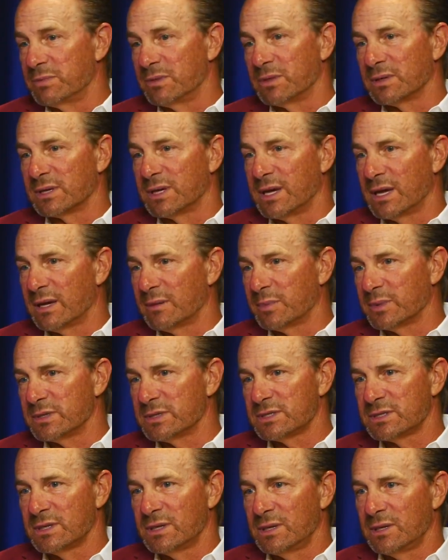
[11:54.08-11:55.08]
on
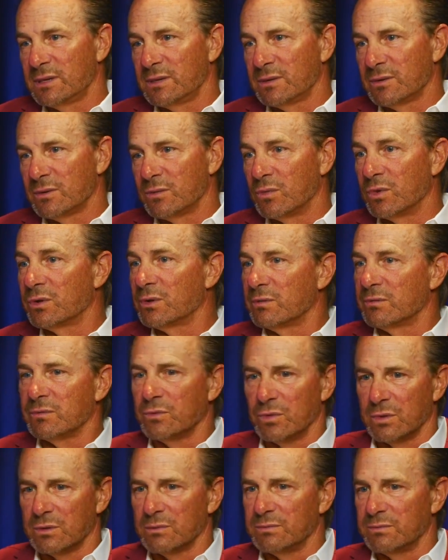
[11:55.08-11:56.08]
campus.
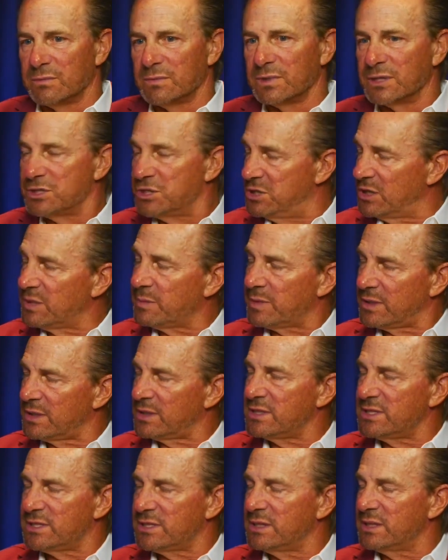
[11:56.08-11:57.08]
We're
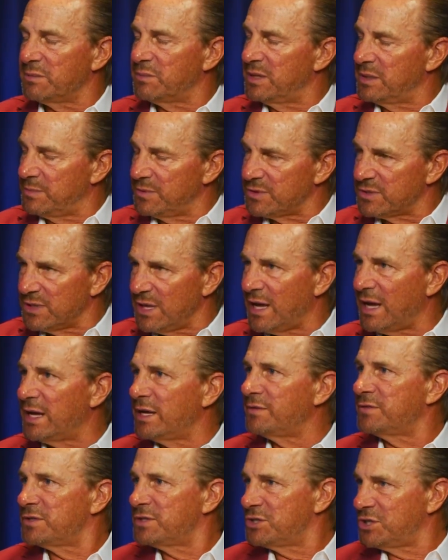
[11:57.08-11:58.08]
legitimately seeing people's
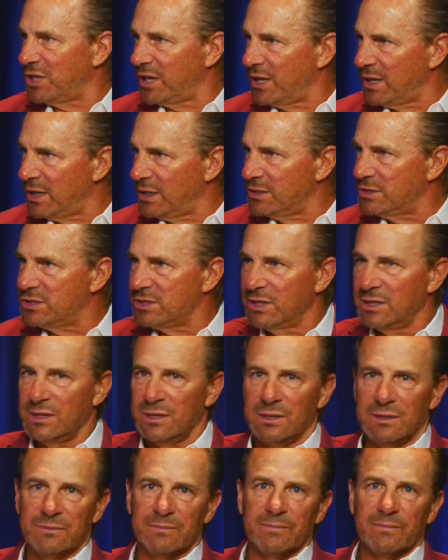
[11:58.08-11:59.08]
lives change.
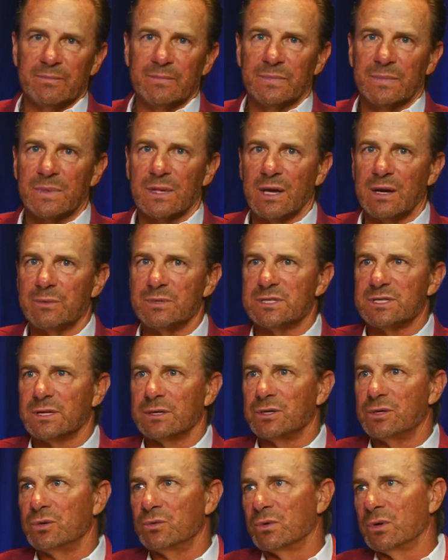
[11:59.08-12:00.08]
I would say
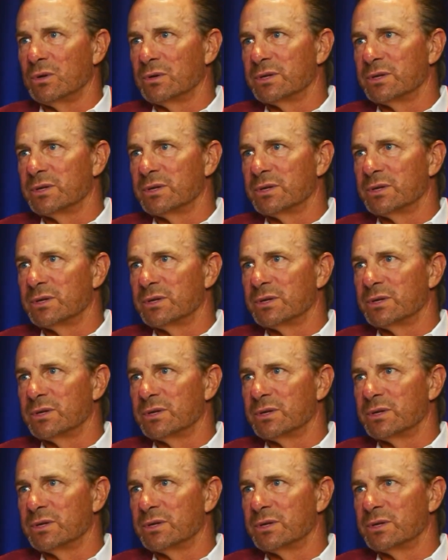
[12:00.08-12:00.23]
you rolled